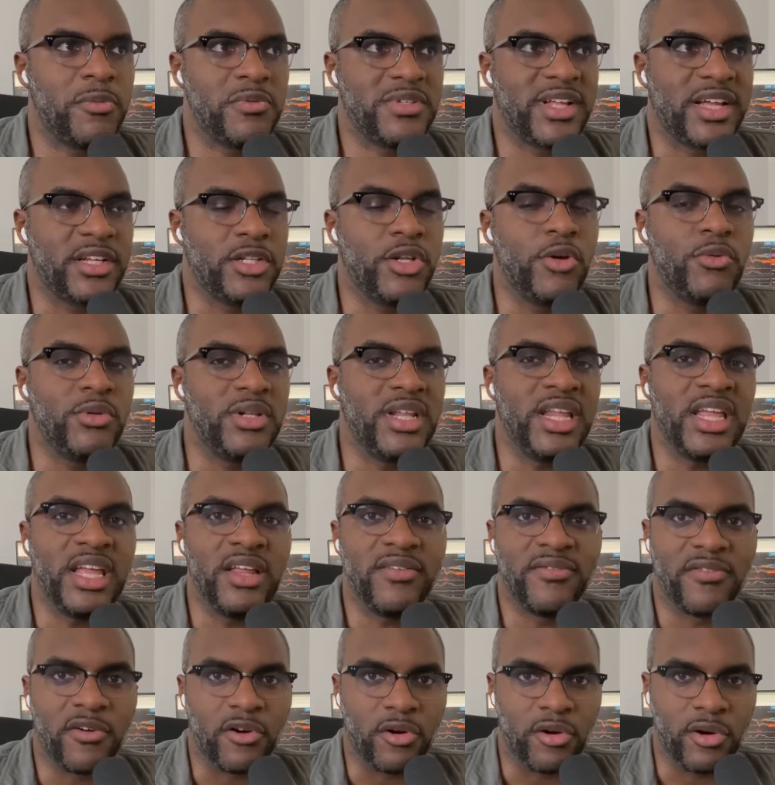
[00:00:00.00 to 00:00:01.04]
there was like no
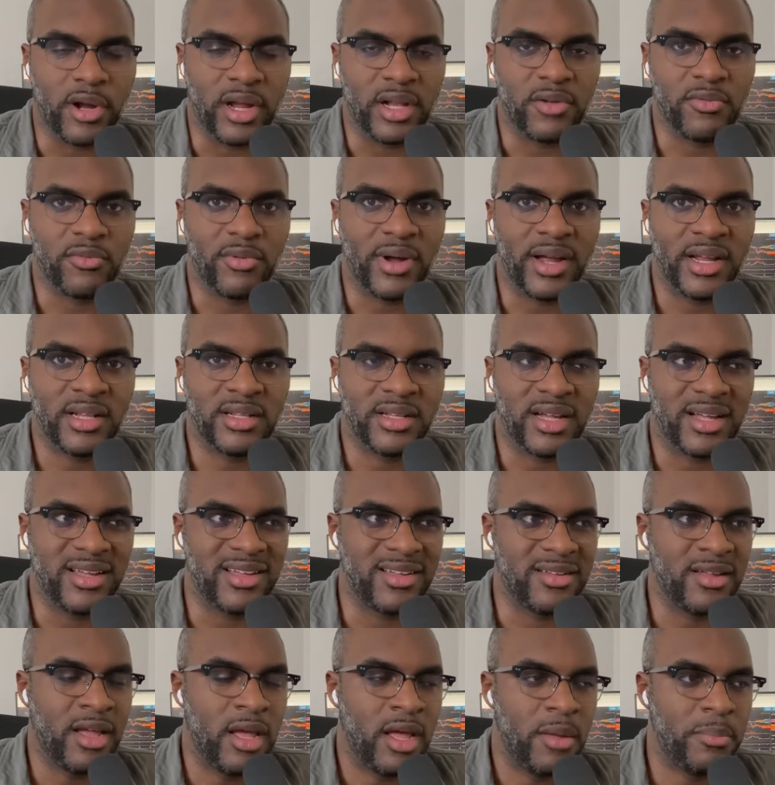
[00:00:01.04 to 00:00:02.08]
need for it, right?
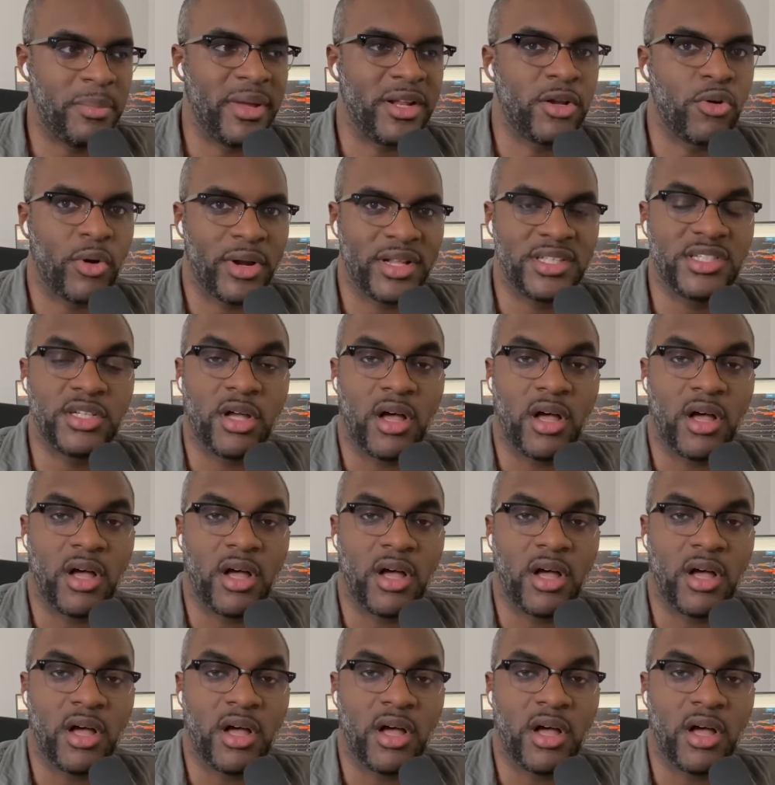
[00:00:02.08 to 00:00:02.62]
Bitcoin